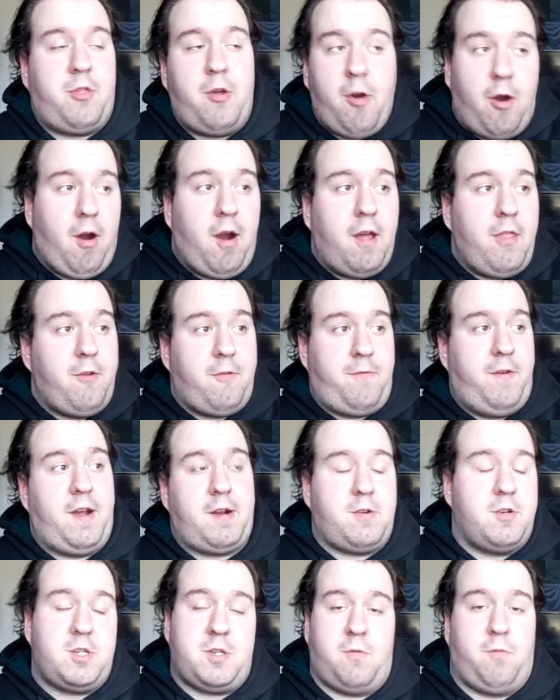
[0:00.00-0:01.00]
there are other
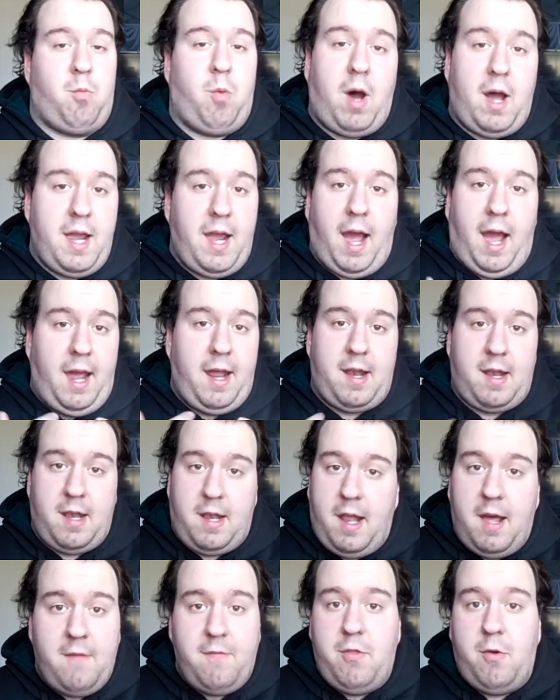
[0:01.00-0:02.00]
factors of why I
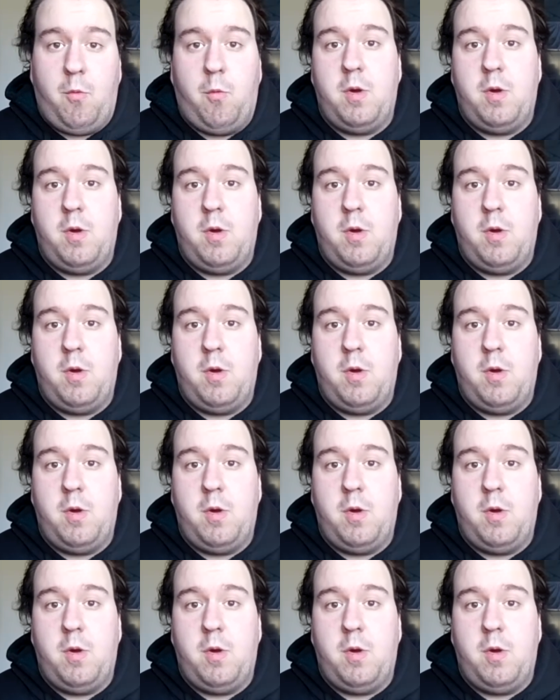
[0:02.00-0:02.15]
love The